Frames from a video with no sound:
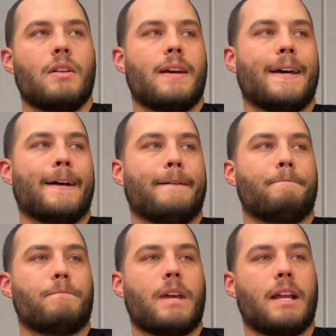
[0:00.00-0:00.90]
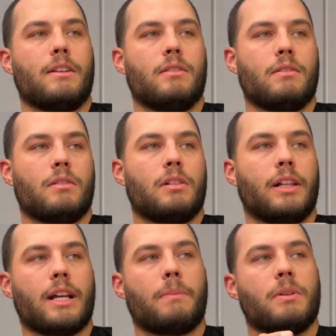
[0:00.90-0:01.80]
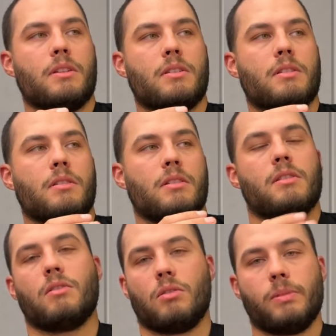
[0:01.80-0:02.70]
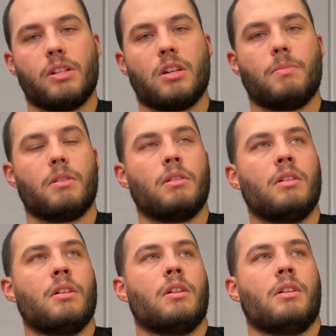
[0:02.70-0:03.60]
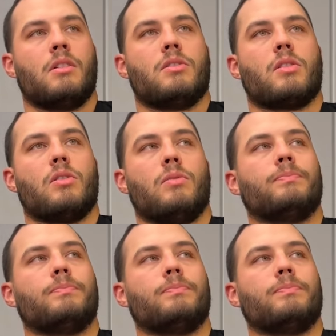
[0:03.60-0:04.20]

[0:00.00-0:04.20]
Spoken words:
And ClickUp is considerably cheaper. So